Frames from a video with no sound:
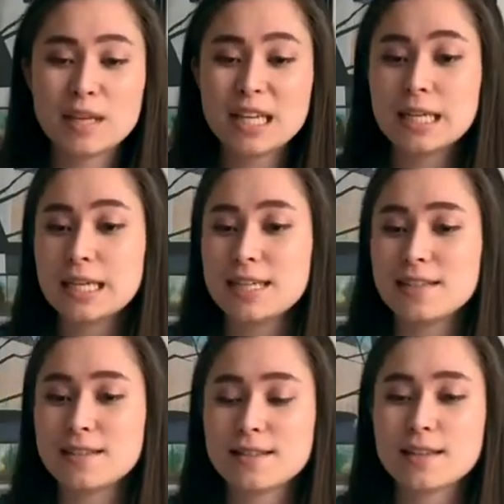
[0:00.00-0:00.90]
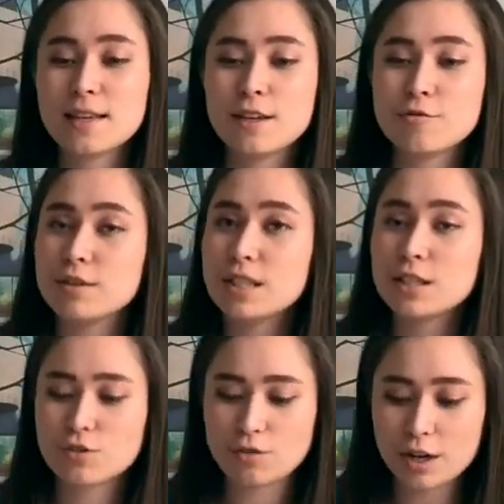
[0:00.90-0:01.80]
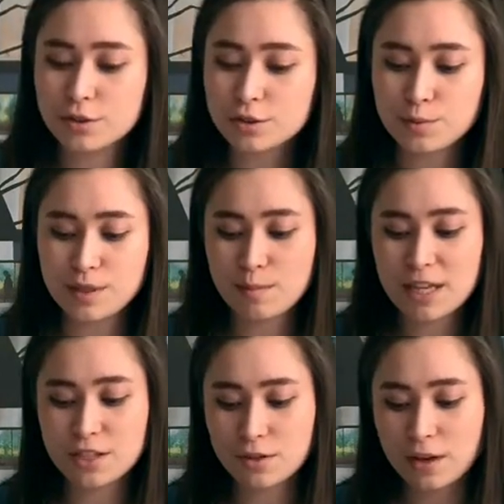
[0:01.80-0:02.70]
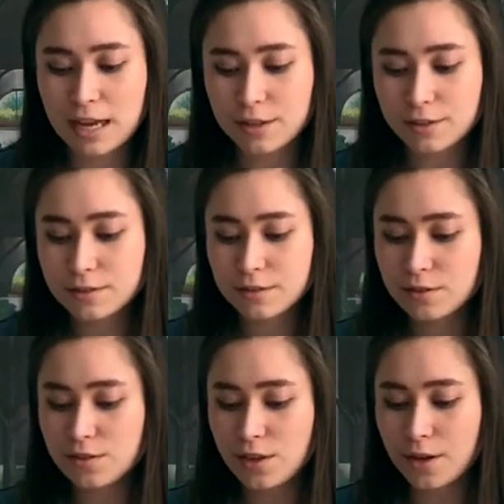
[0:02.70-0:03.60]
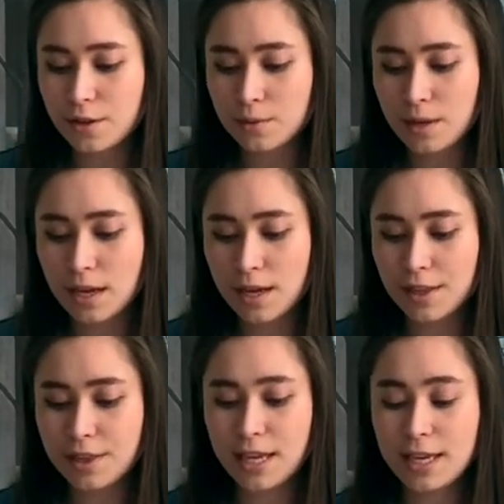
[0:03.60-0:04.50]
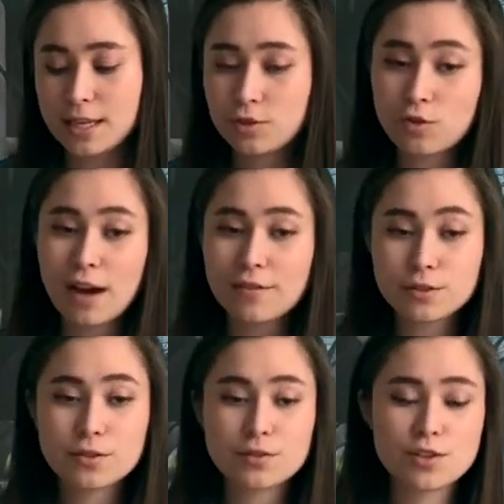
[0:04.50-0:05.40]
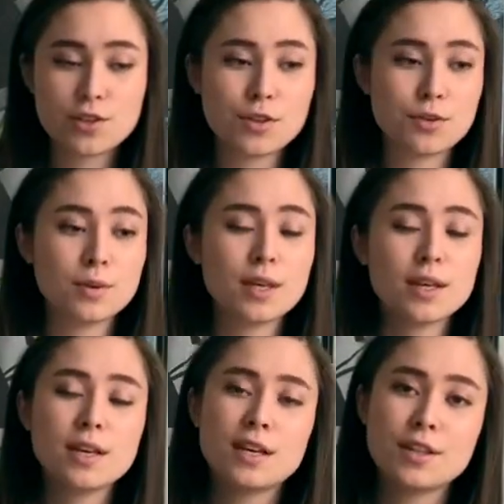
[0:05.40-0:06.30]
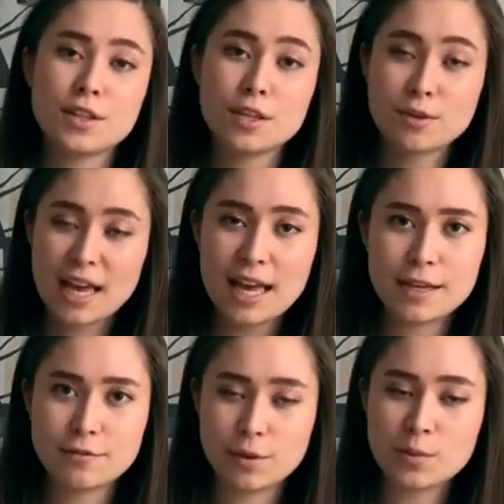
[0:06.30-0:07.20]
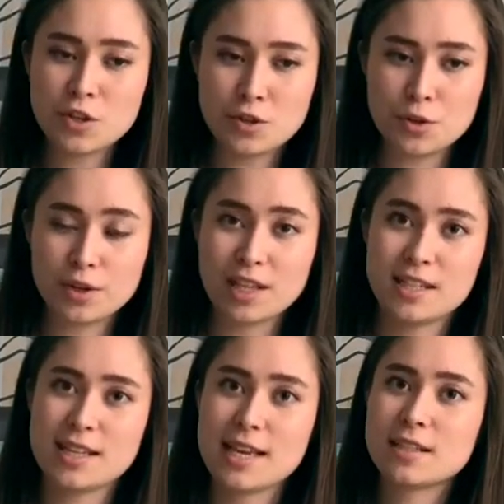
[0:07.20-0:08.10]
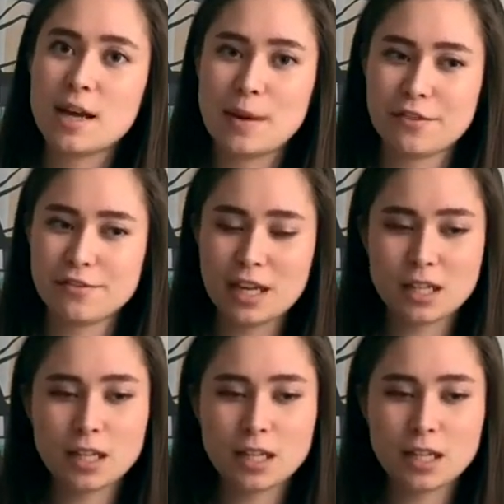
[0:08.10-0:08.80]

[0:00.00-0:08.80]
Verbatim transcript: Mina has really struggled with mental health, so uh, they travel to the UK from New York. They take time out of their